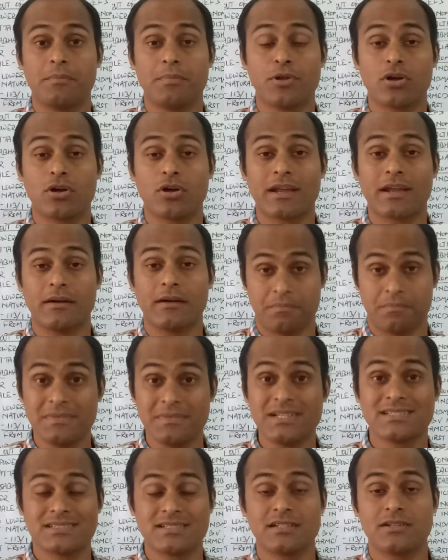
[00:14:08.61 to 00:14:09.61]
bureaucrat
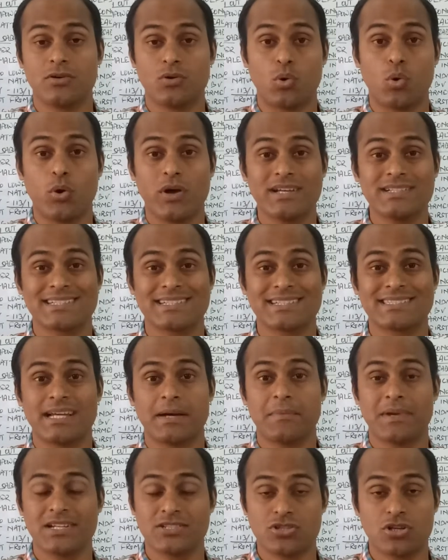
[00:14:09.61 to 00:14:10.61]
means OS
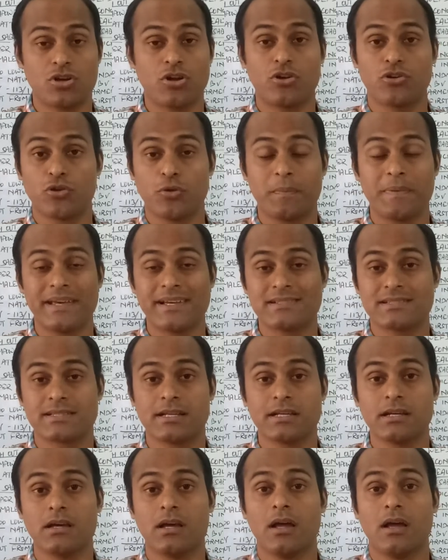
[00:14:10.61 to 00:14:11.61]
examination or
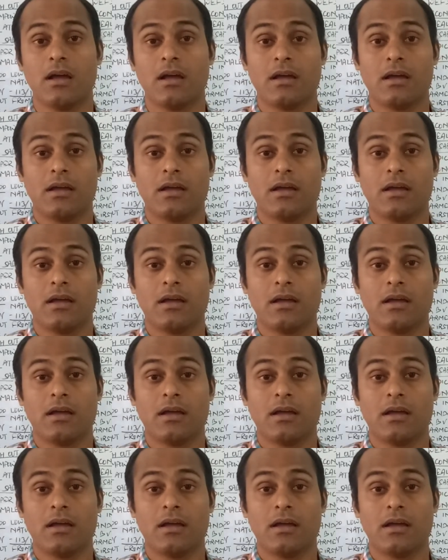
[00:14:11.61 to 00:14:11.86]
UPSC,